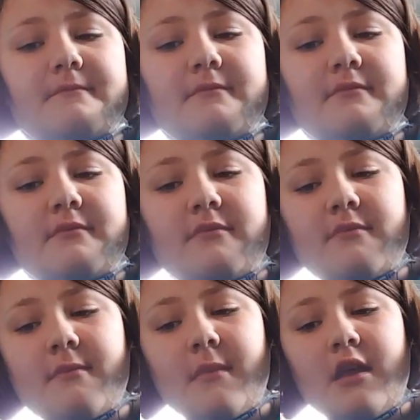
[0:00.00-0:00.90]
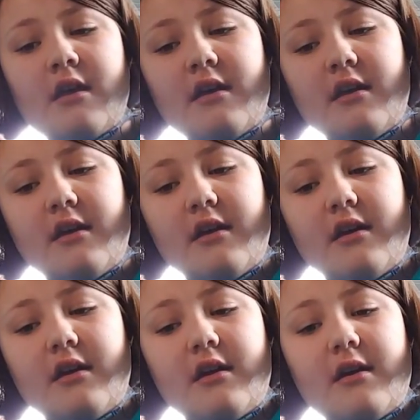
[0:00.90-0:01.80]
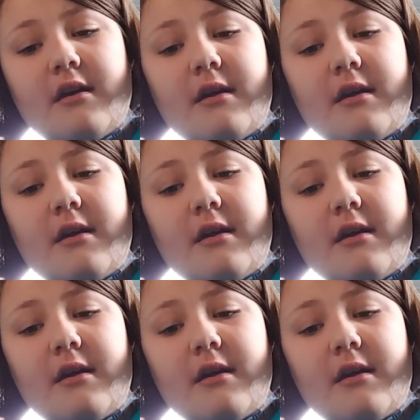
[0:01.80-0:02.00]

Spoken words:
No one is speaking in this clip.